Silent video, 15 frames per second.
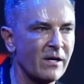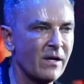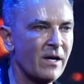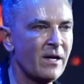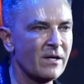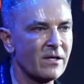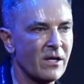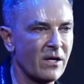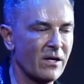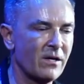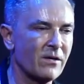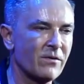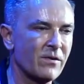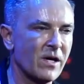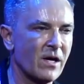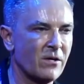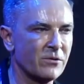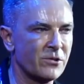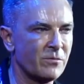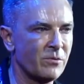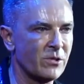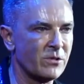geared at the
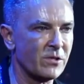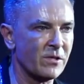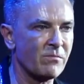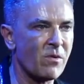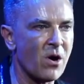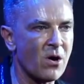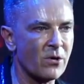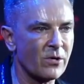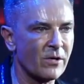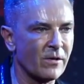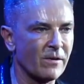LGBT market.